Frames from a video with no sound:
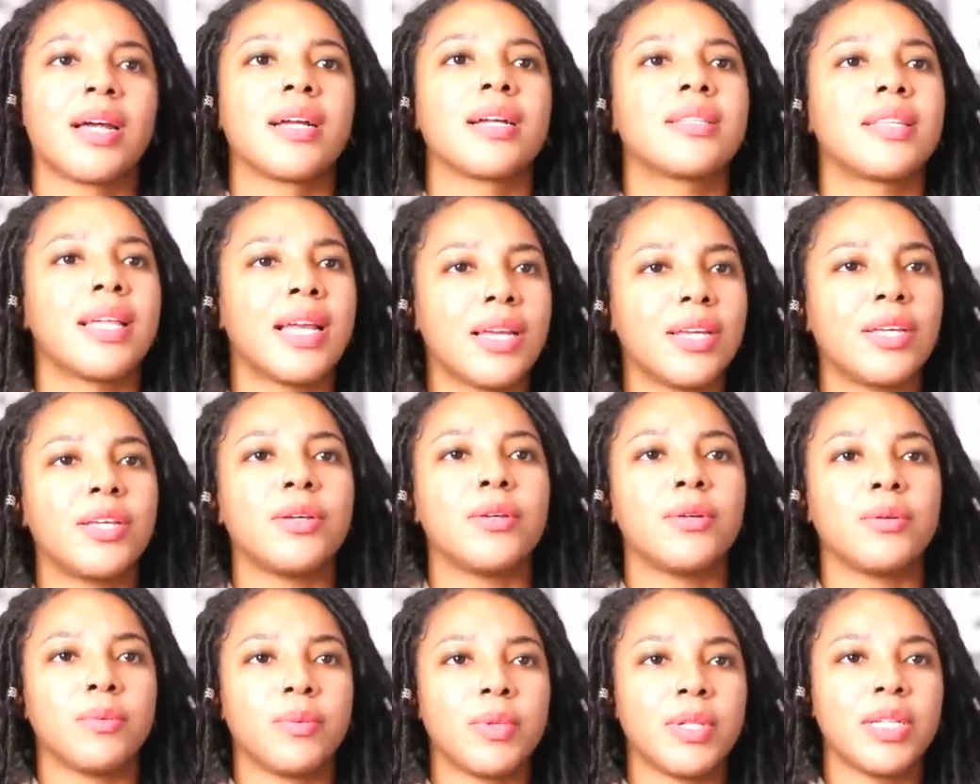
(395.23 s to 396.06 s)
Like,
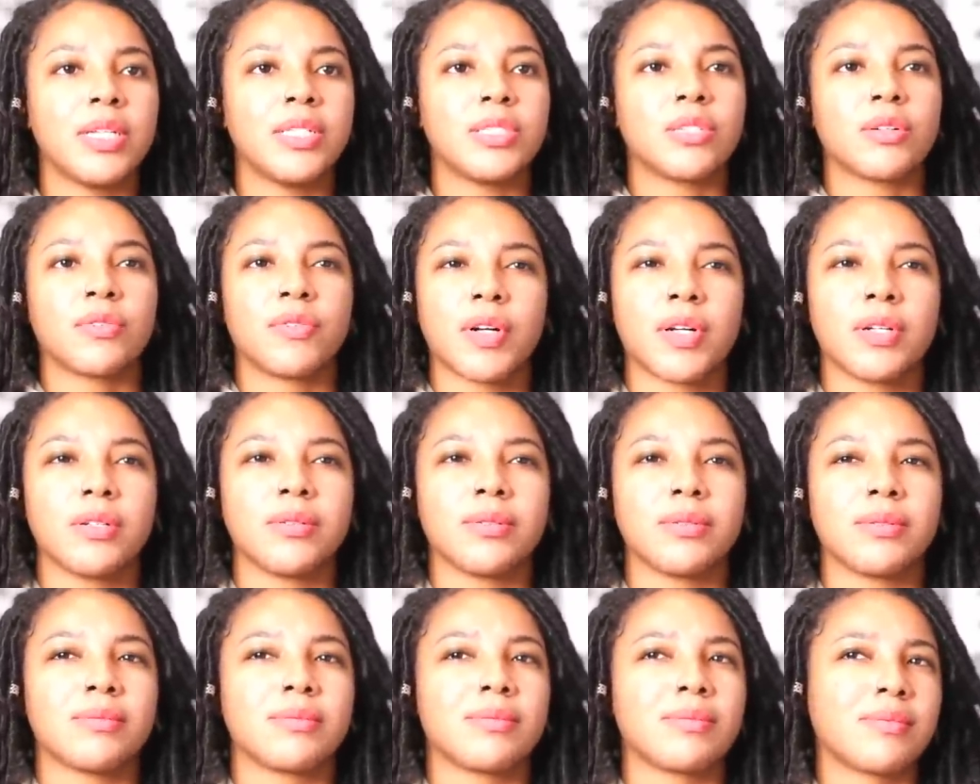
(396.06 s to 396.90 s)
thank you. We need your
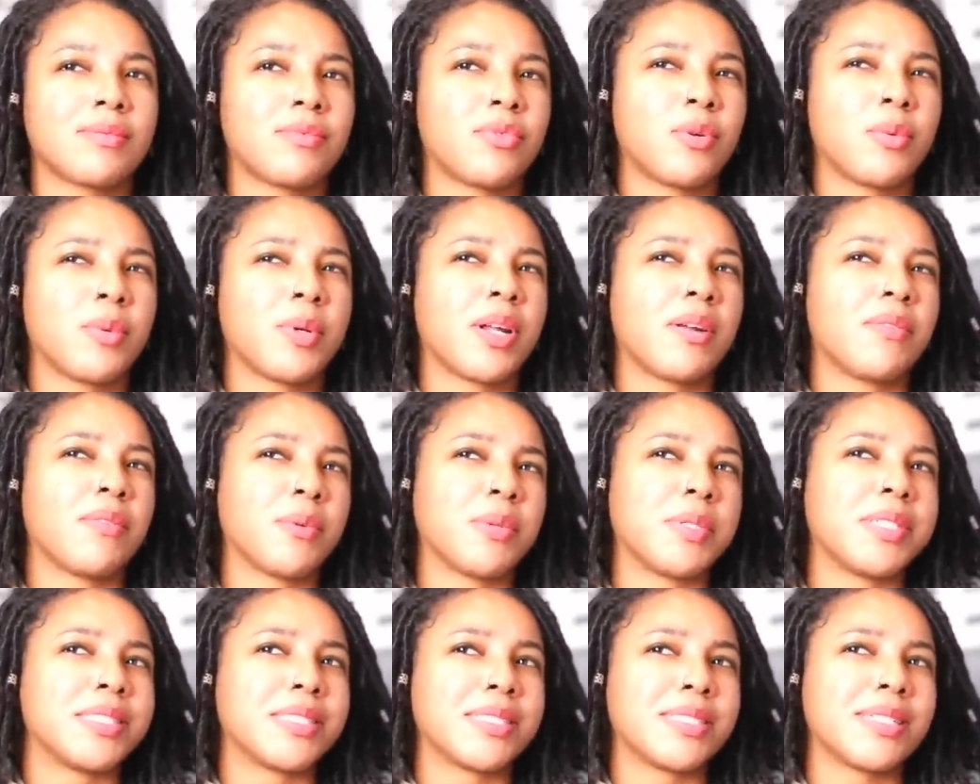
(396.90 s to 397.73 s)
phone for
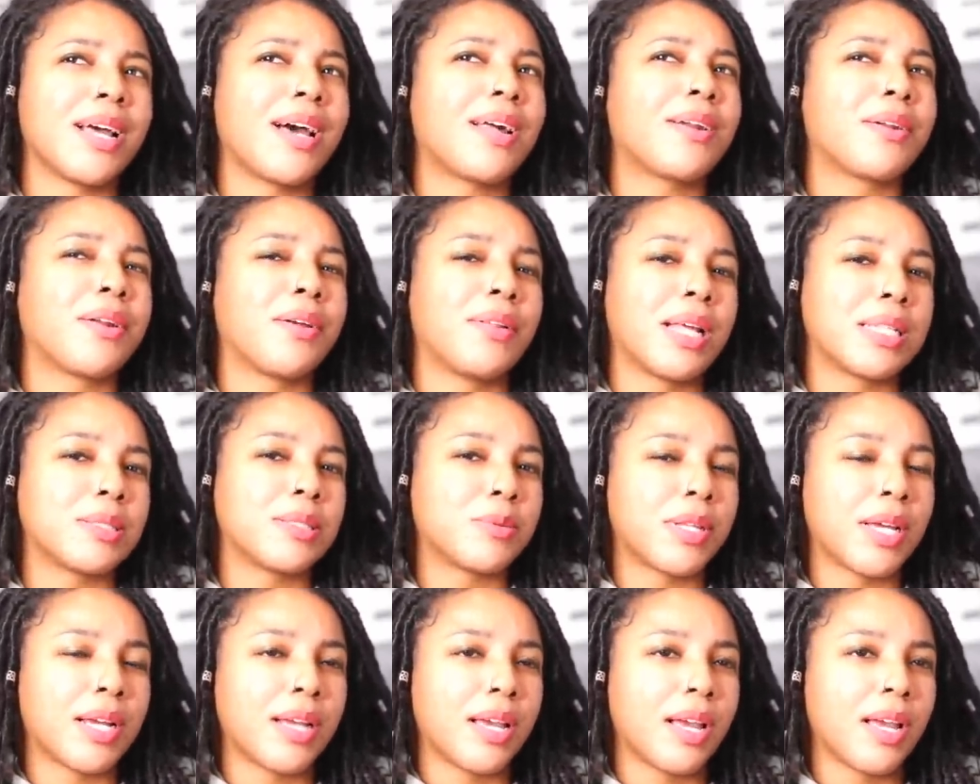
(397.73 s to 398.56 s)
whatever reason. I don't know.
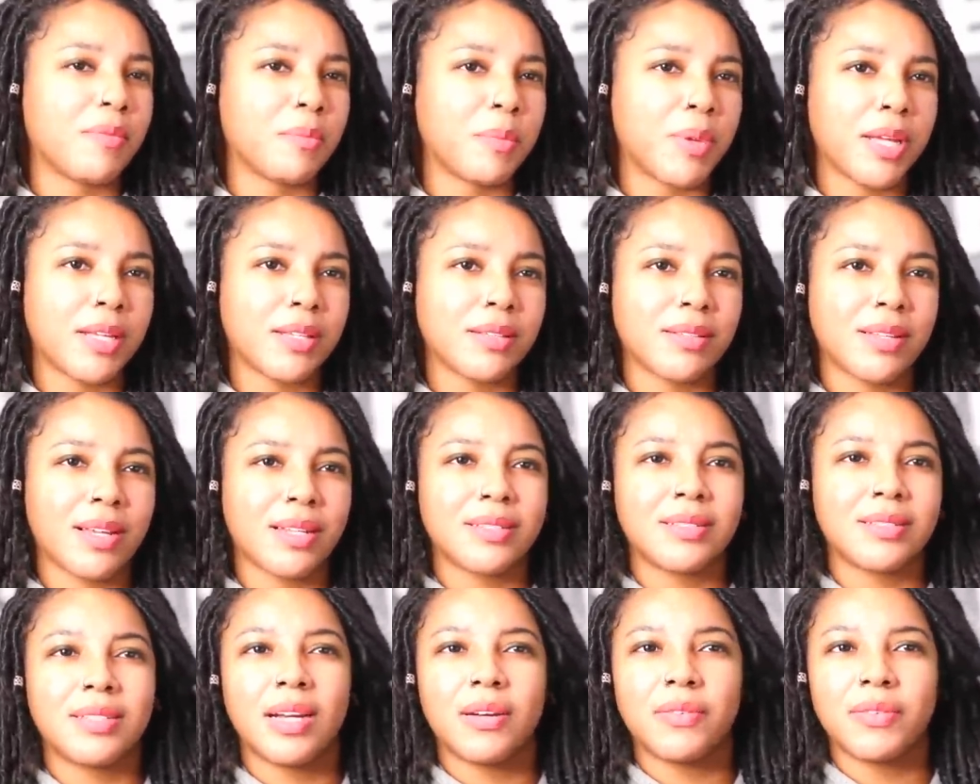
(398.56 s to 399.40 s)
That's what that gave me.
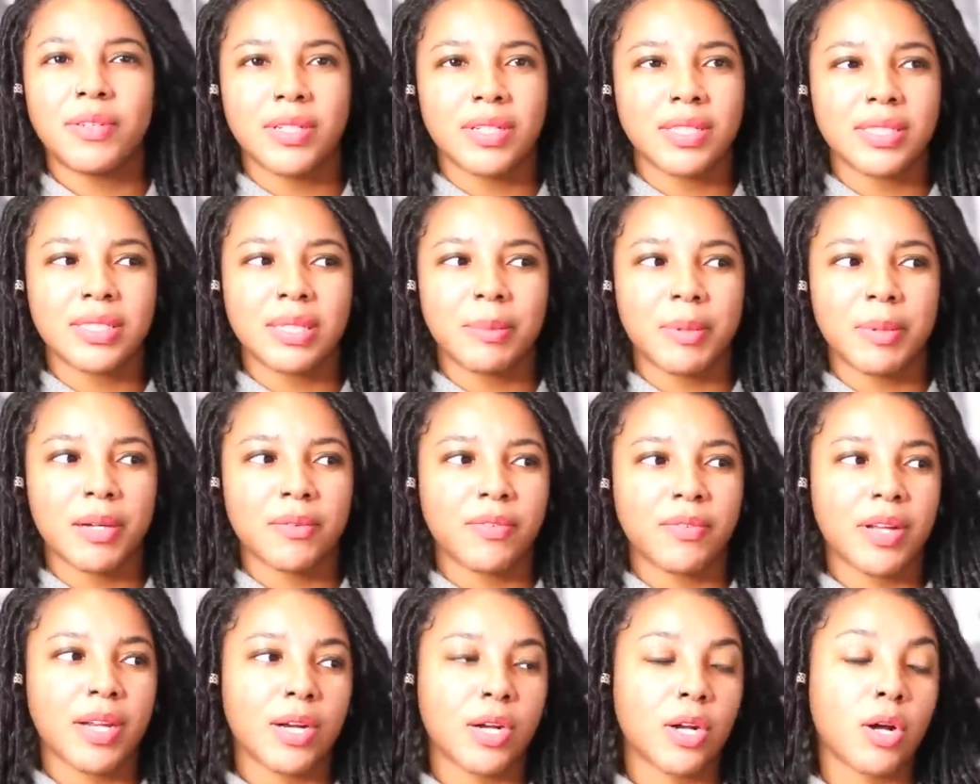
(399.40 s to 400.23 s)
That definitely didn't seem
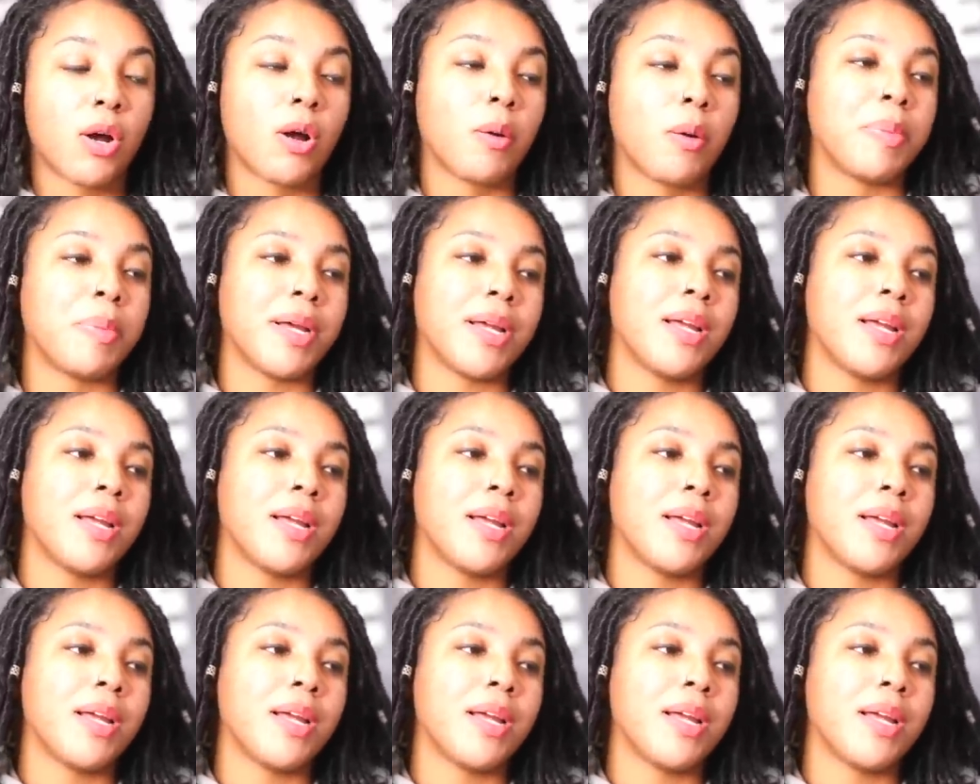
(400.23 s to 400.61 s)
like a fan at all.